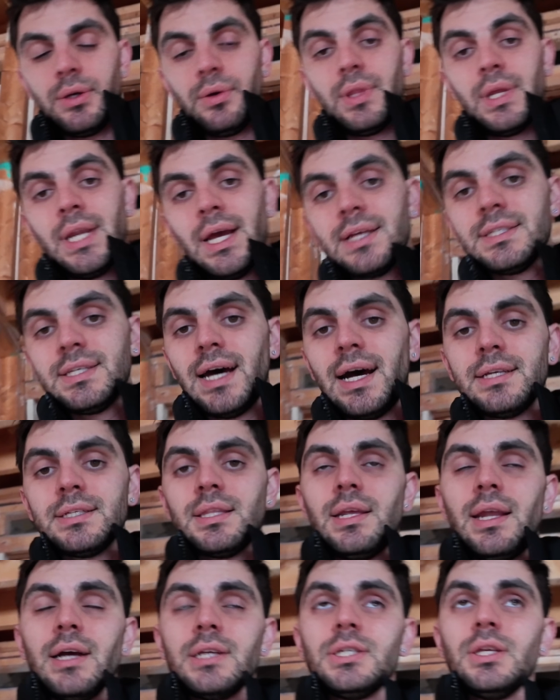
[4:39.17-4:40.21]
So the next task
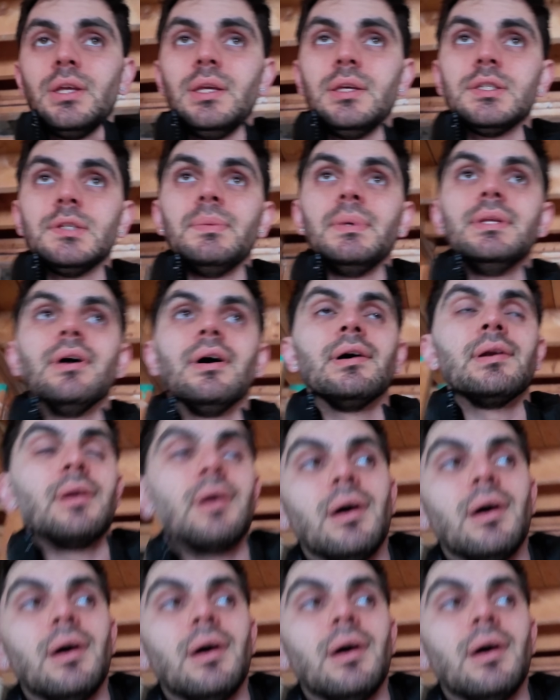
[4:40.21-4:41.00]
that actually needs to be done